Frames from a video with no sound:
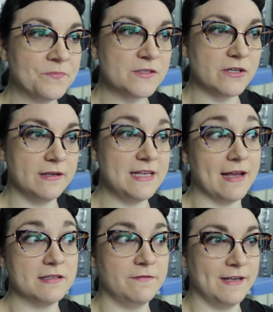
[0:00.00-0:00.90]
So
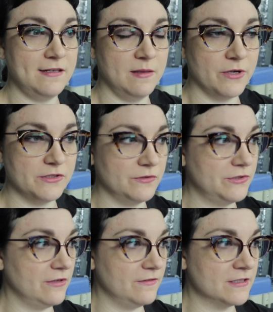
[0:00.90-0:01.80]
yeah, it's affecting the postal
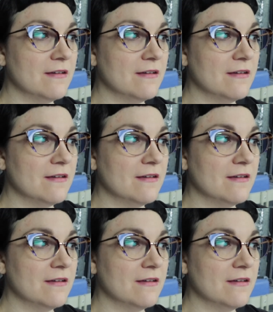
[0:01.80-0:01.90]
service.